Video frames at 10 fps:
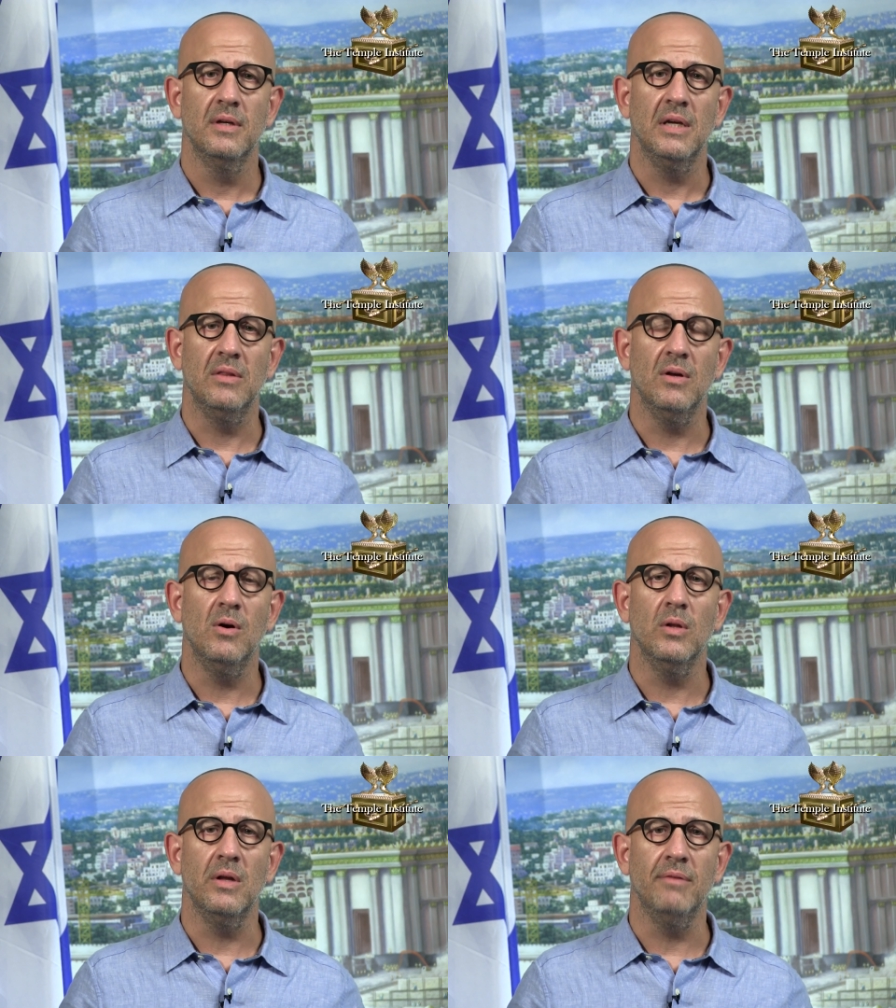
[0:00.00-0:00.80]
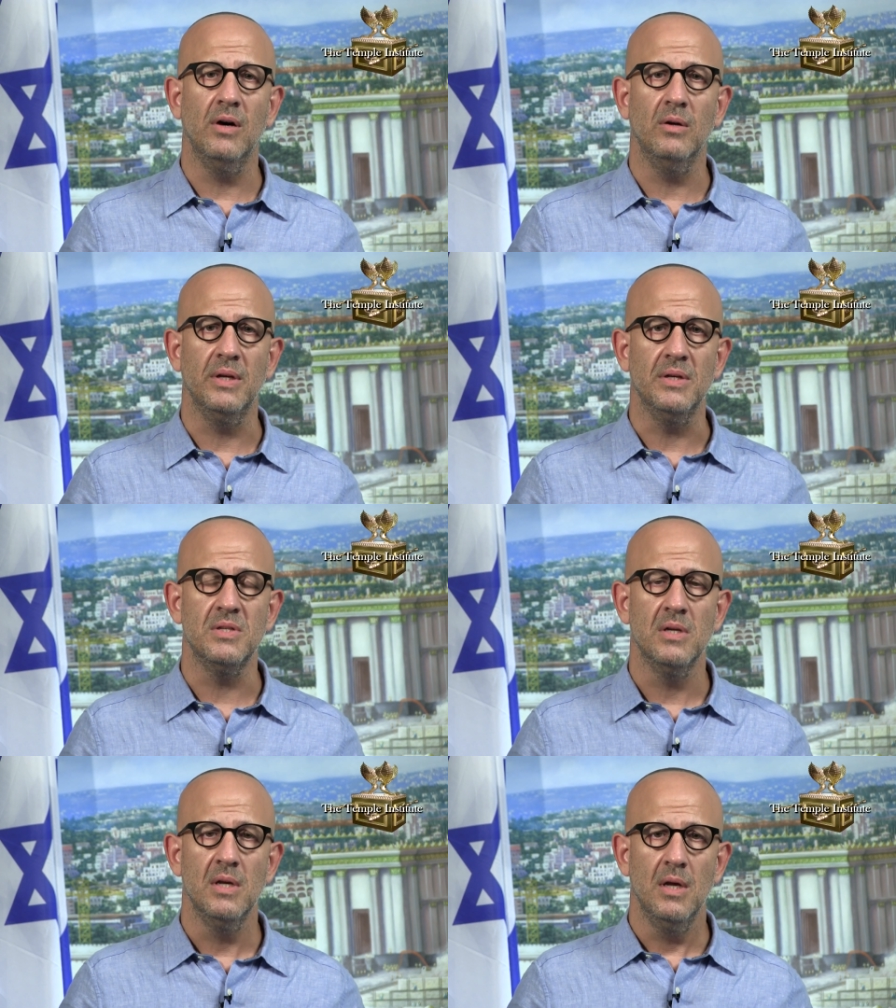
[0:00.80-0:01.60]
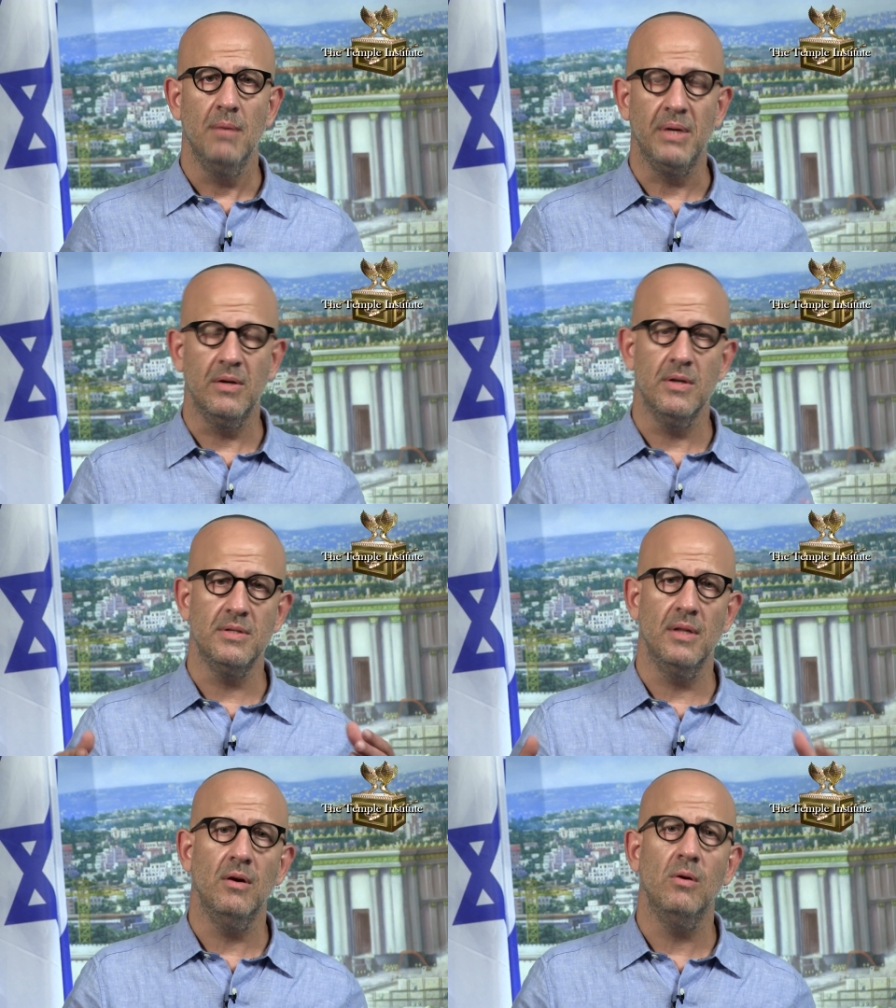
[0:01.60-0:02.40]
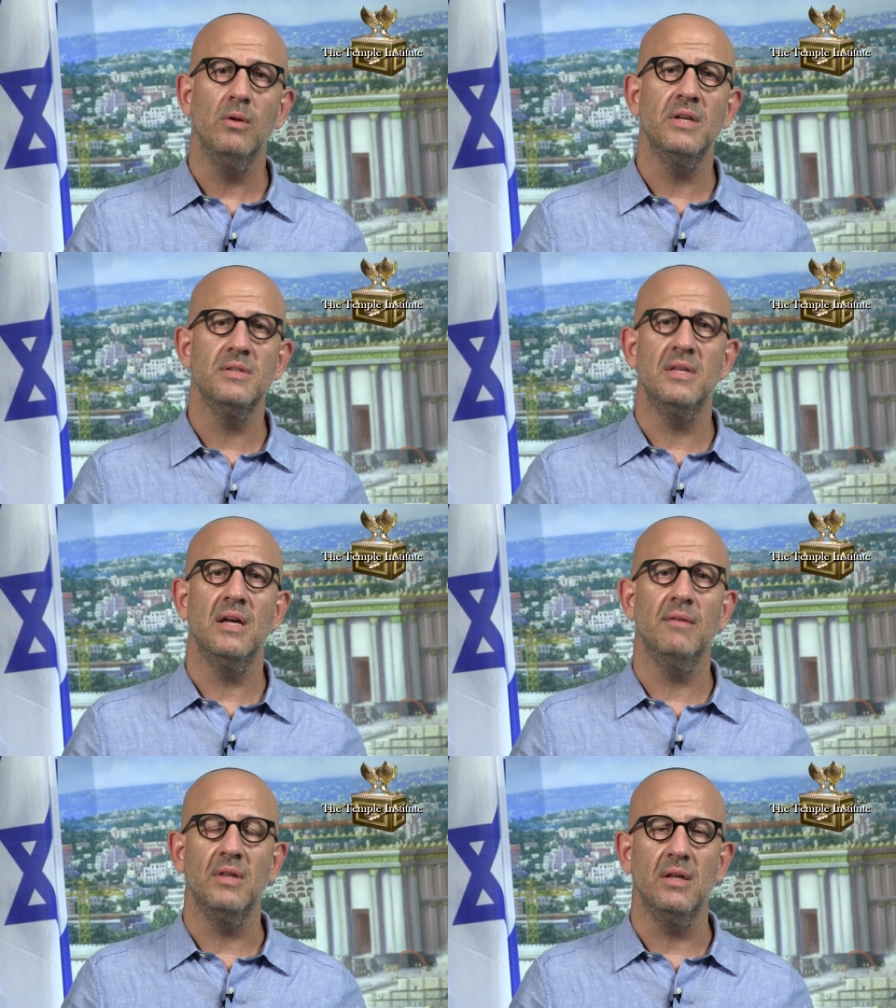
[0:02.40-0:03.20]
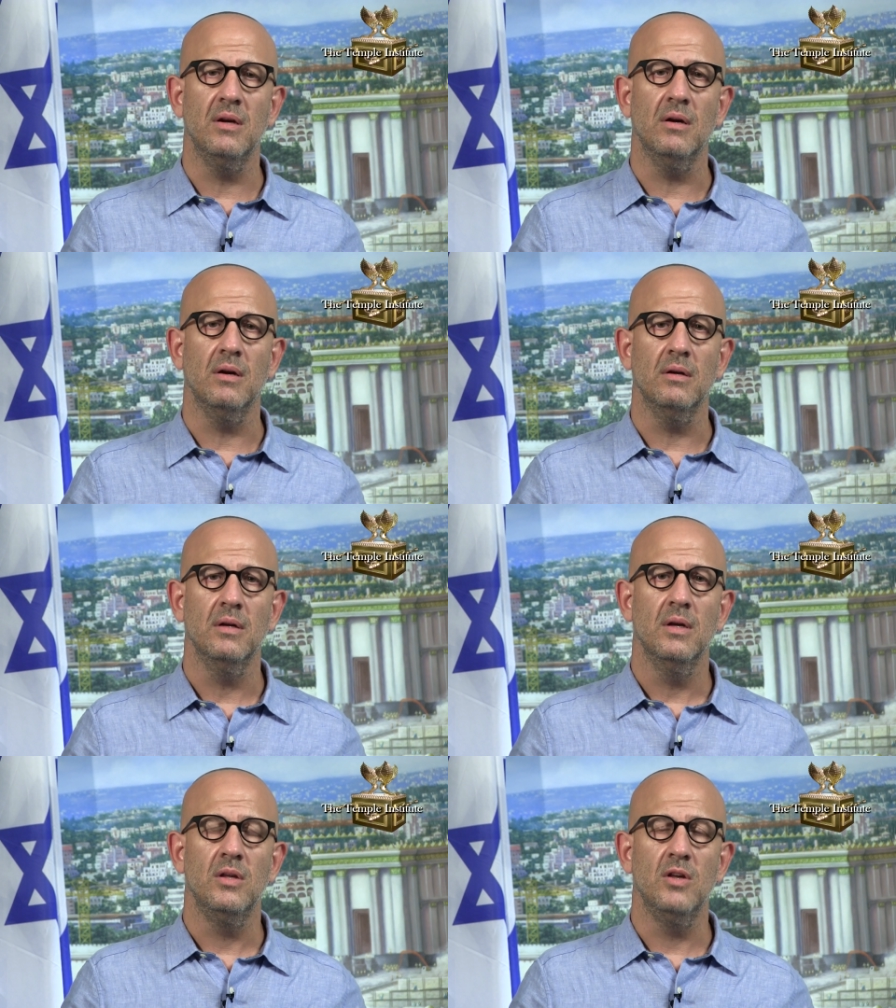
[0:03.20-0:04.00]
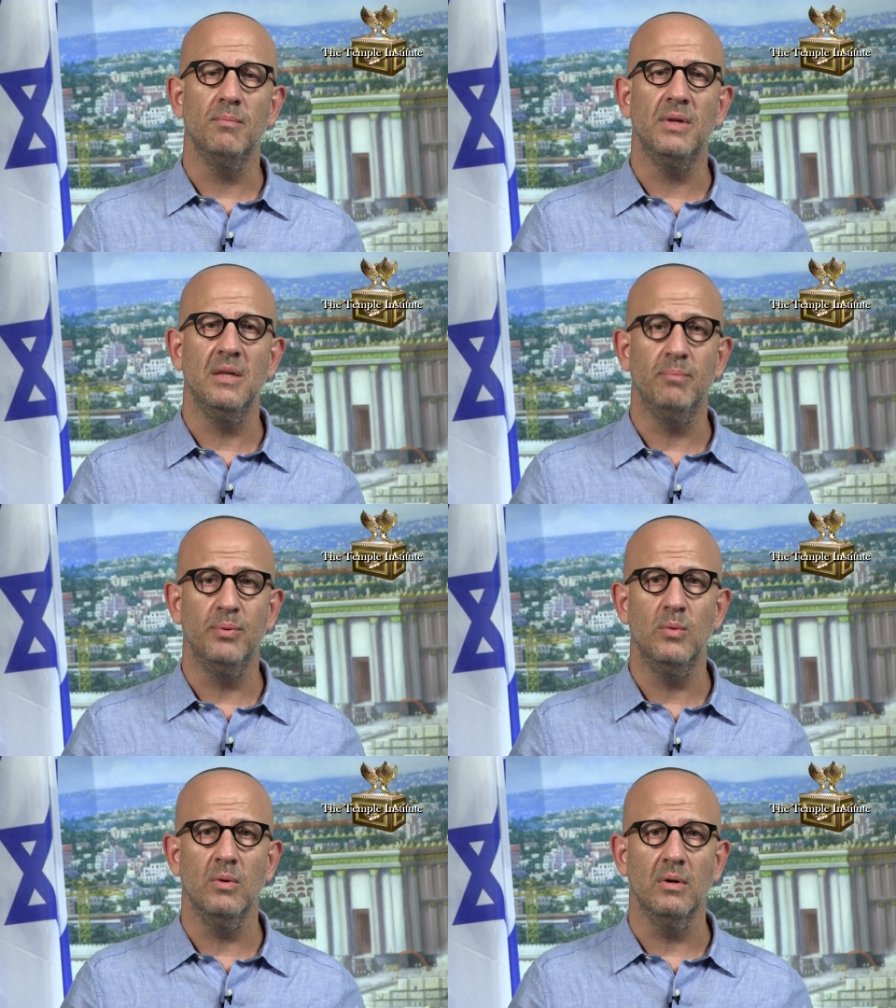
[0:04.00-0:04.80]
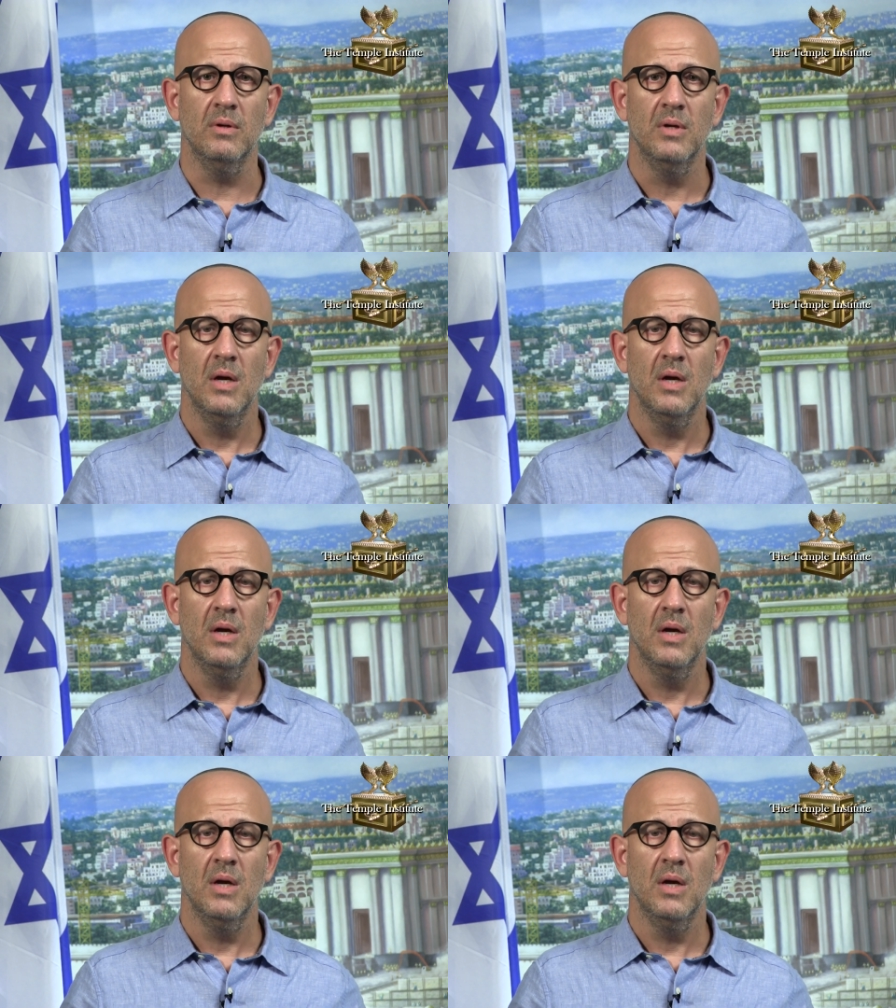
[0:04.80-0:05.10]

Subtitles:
in the Holy of Holies? Because on the holiest day of the year, Yom Kippur,